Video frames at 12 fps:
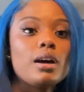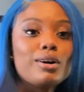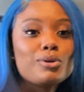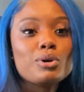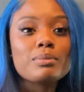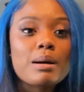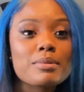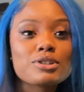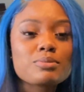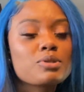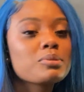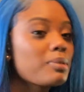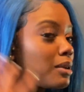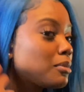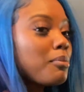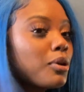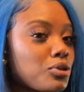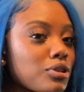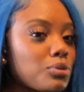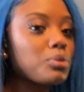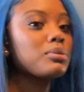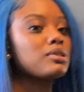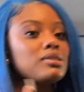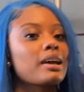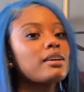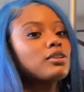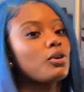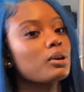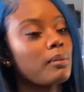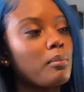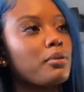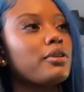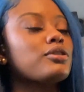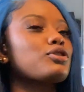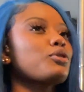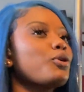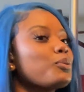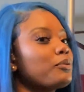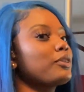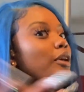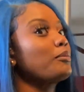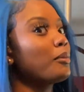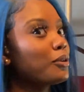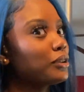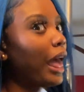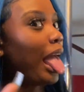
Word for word: Oh, and mommy's supposed to be making mimosas with me since I couldn't go get my brunch, so we can make mimosa.